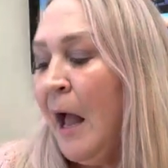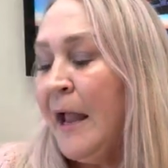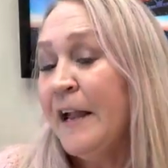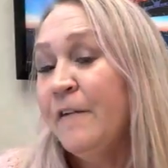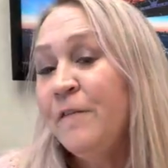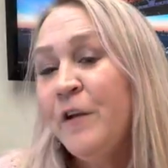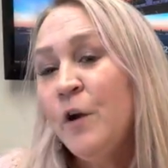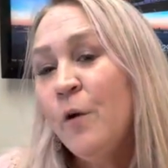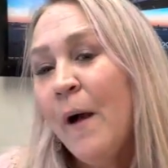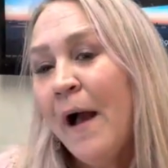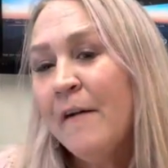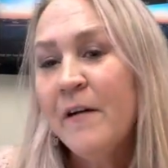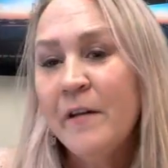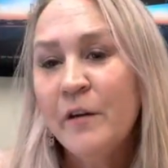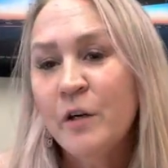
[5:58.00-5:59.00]
If you
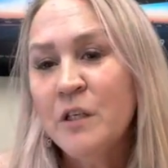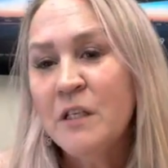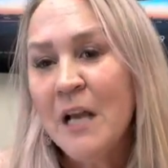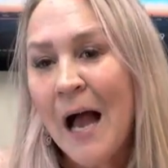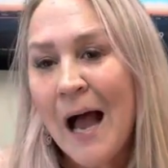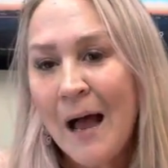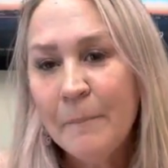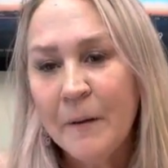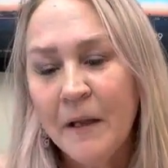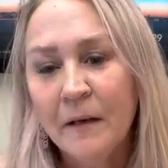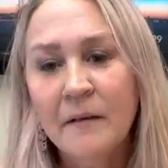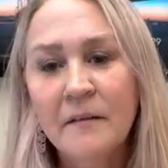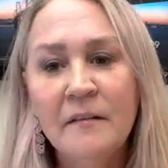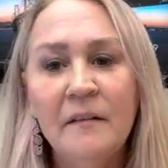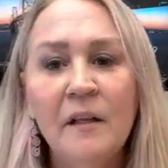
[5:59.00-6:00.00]
have other
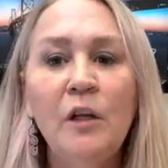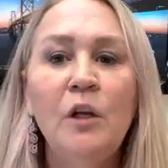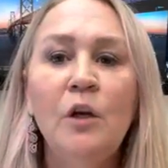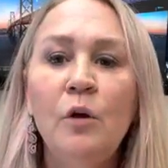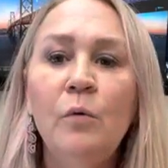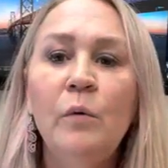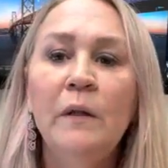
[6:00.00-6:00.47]
topics that you